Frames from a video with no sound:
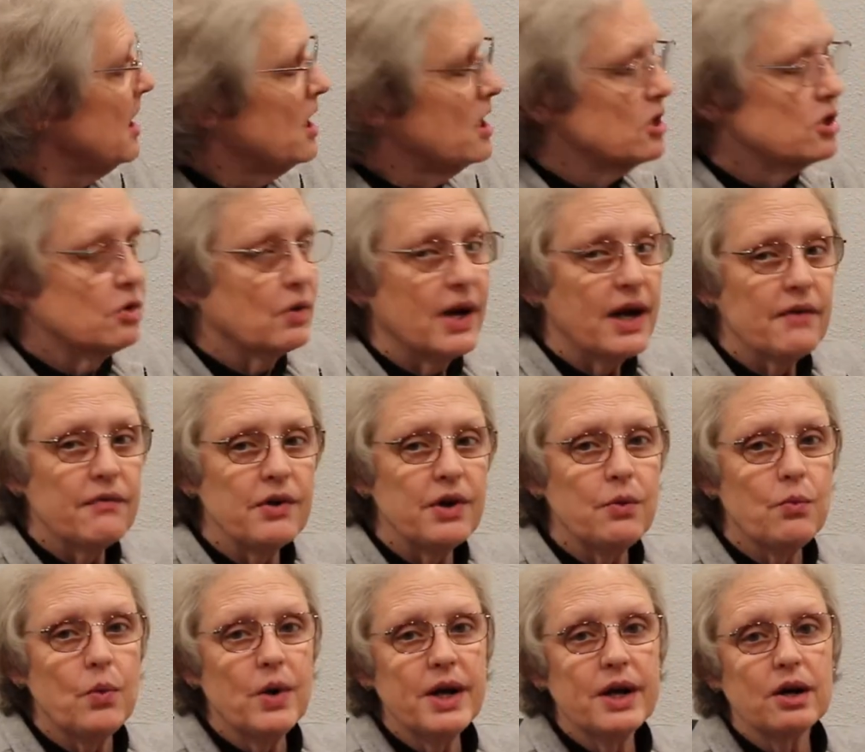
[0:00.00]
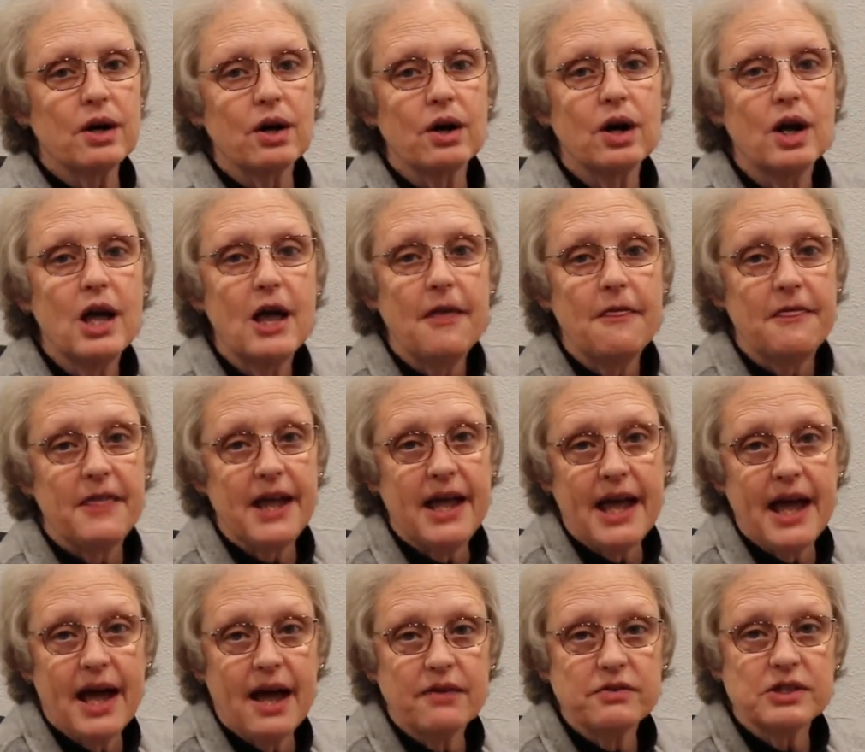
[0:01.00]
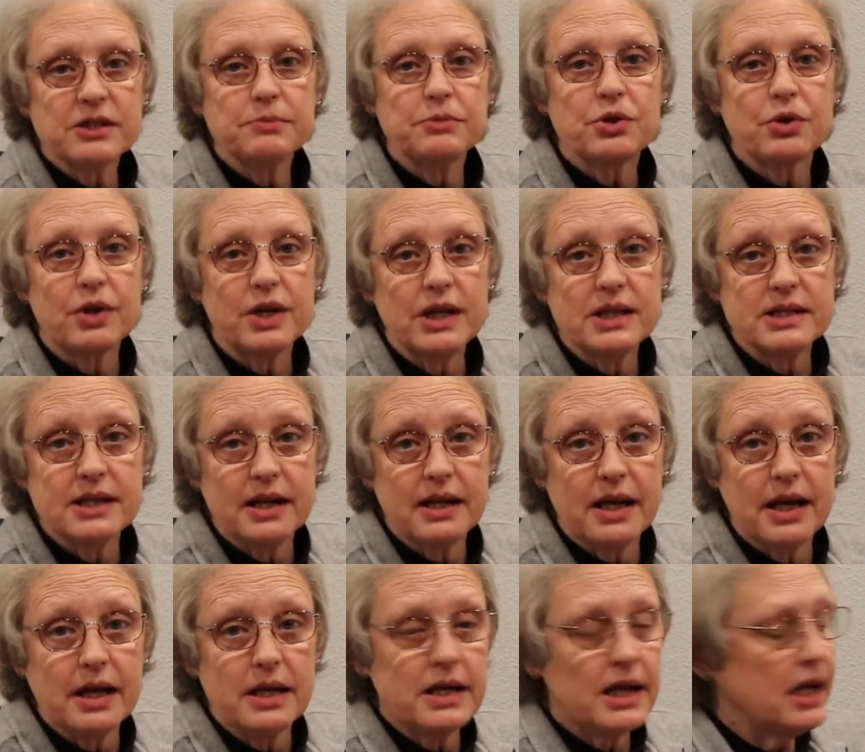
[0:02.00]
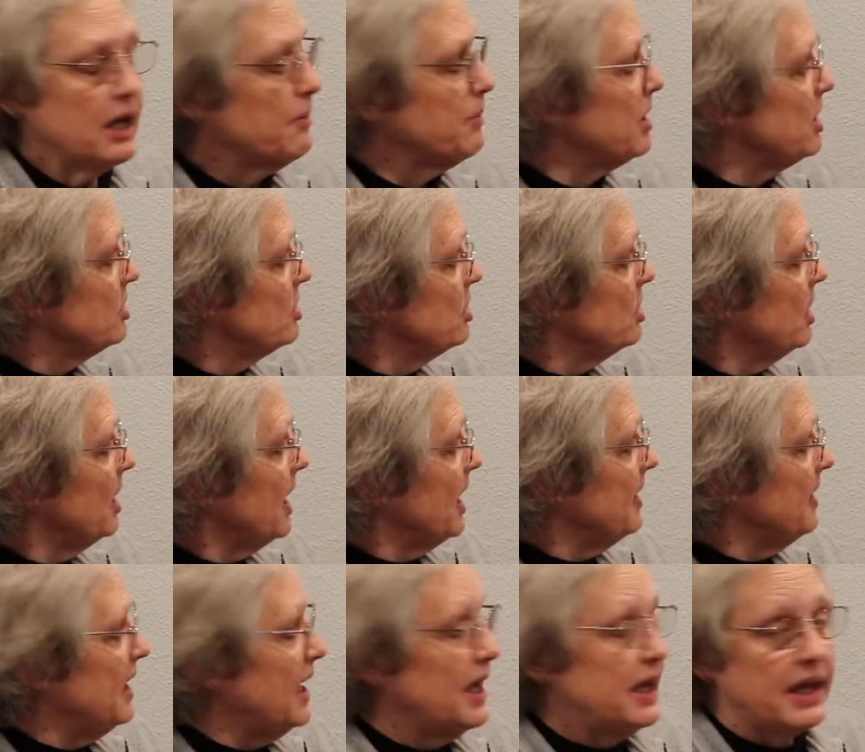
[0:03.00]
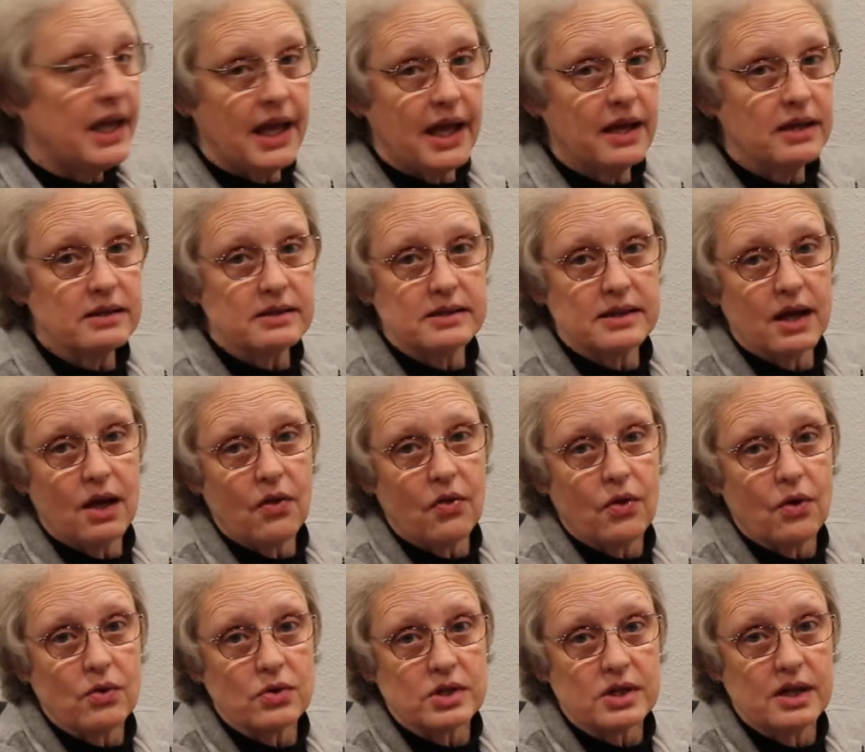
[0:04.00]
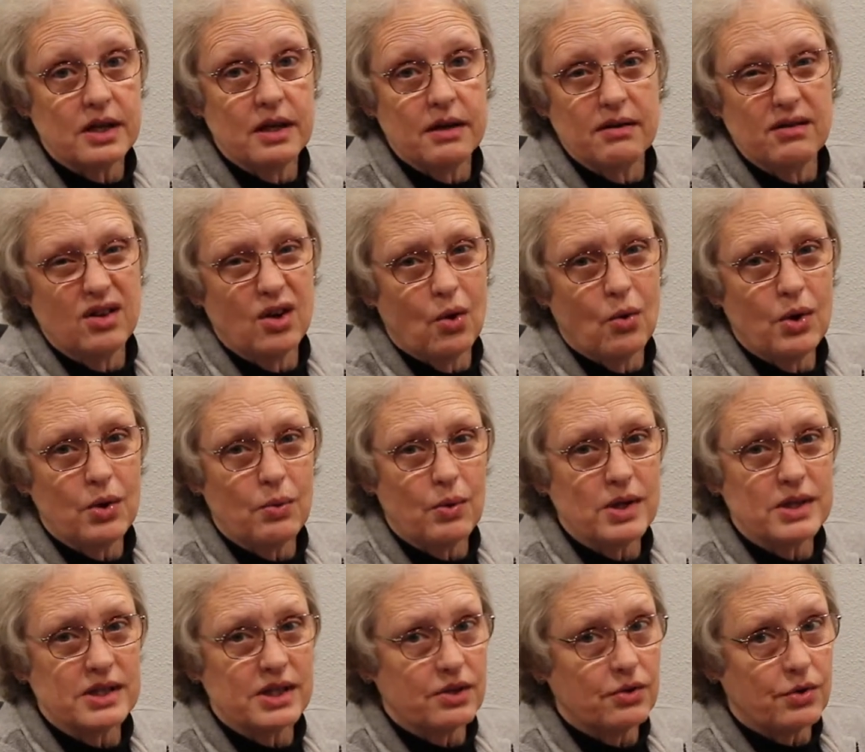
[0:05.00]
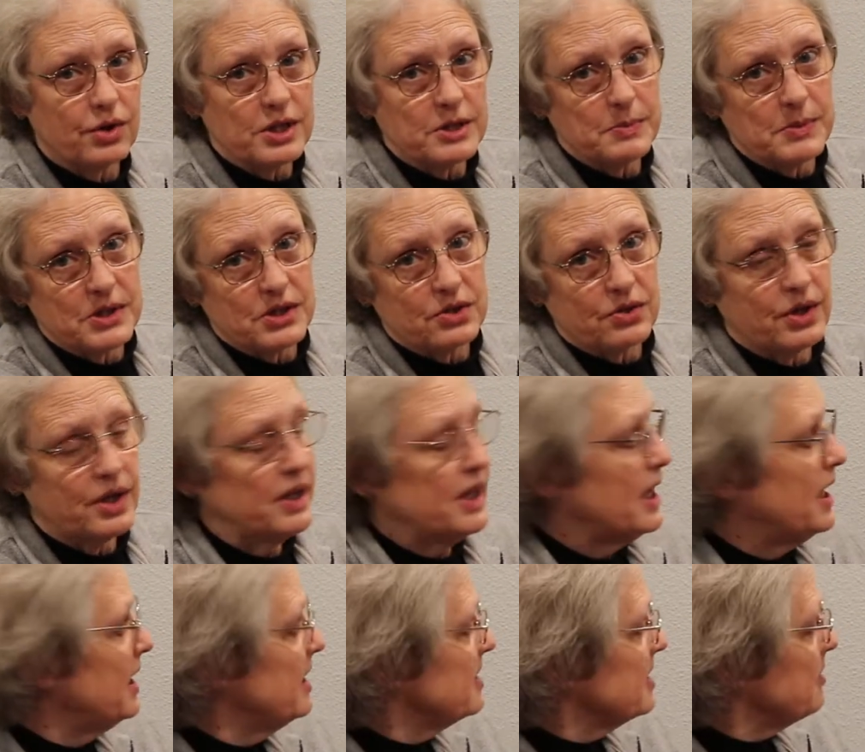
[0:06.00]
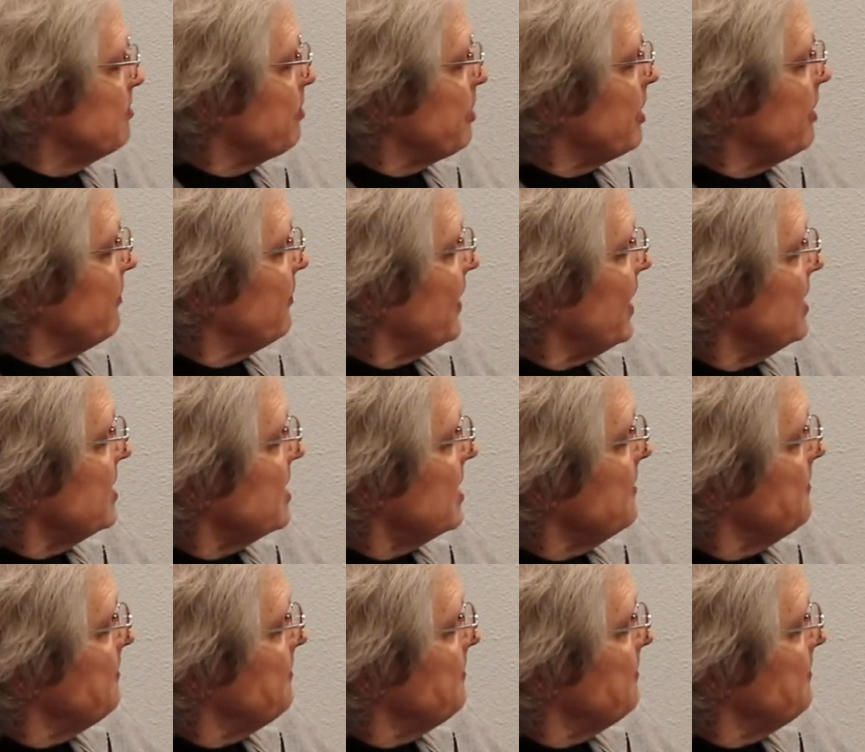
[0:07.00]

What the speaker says: So every winter, they have some trees that get damaged, and they can't sell those. No one wants a Christmas tree that isn't perfect.